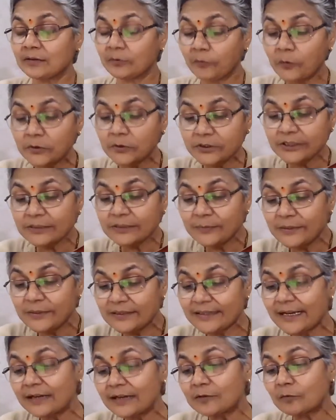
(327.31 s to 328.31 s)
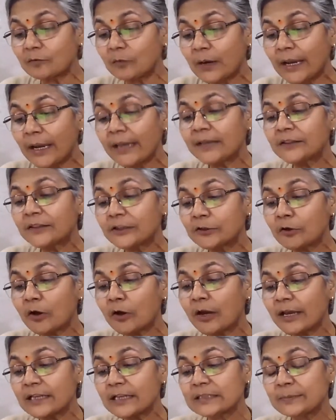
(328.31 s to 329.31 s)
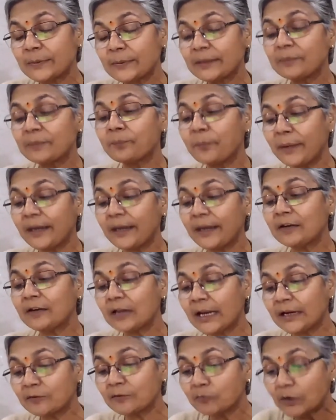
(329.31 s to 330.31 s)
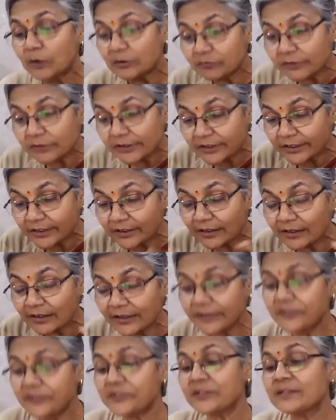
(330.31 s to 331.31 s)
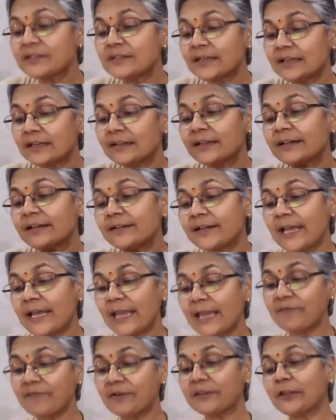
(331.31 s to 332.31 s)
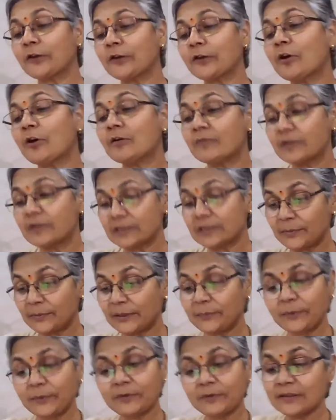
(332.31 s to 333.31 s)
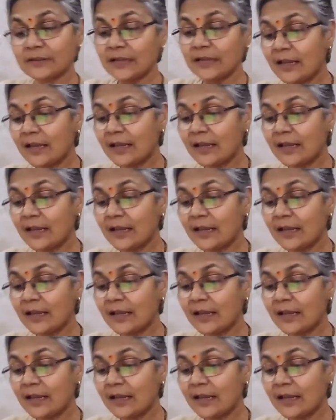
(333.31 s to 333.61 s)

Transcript: Forces means that why the law has been made and what were the conditions at that time when the law was made, because